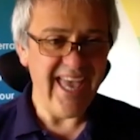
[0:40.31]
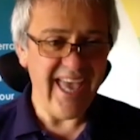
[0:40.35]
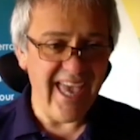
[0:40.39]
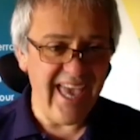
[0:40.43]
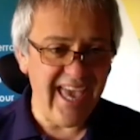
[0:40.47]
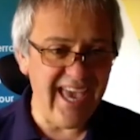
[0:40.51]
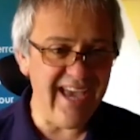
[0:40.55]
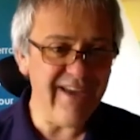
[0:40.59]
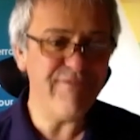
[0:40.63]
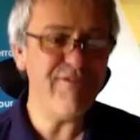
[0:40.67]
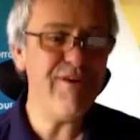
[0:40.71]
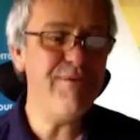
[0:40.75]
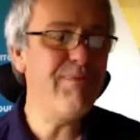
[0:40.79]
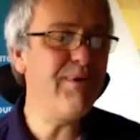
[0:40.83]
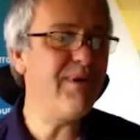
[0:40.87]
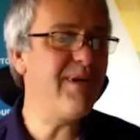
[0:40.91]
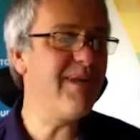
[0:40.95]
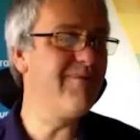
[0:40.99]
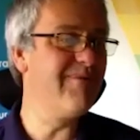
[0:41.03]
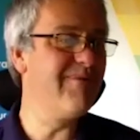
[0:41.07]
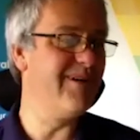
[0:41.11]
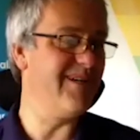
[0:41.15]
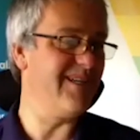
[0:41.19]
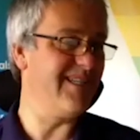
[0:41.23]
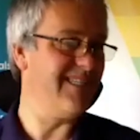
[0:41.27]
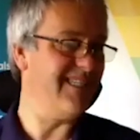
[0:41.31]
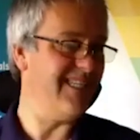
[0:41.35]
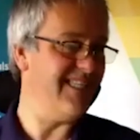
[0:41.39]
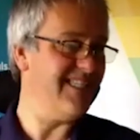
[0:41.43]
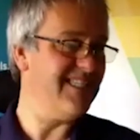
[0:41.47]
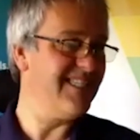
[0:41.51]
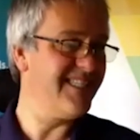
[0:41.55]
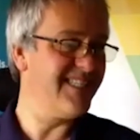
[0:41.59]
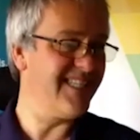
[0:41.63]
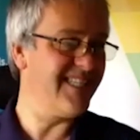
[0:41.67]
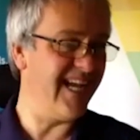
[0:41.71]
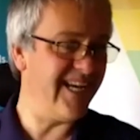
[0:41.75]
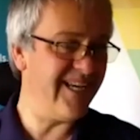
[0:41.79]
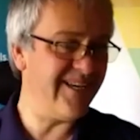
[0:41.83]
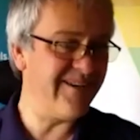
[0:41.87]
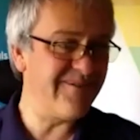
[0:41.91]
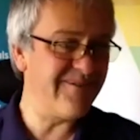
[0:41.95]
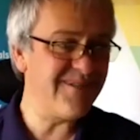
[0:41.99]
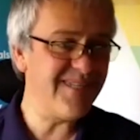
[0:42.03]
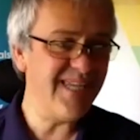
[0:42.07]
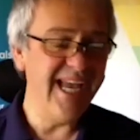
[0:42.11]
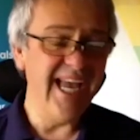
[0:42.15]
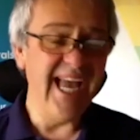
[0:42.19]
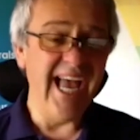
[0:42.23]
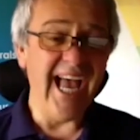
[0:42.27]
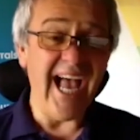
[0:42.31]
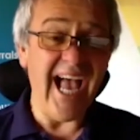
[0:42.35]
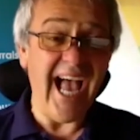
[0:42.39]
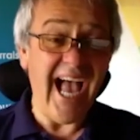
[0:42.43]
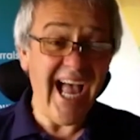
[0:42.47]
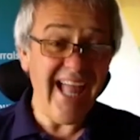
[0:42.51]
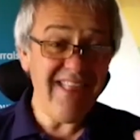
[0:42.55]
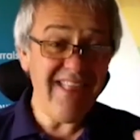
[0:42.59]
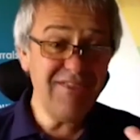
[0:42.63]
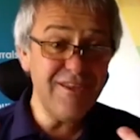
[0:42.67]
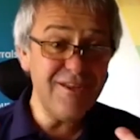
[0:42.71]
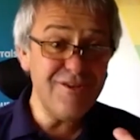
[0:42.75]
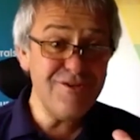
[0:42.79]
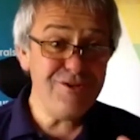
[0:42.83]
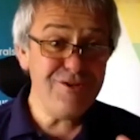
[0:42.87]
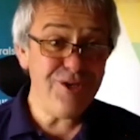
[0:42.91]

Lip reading: Everybody Works in Sales, and the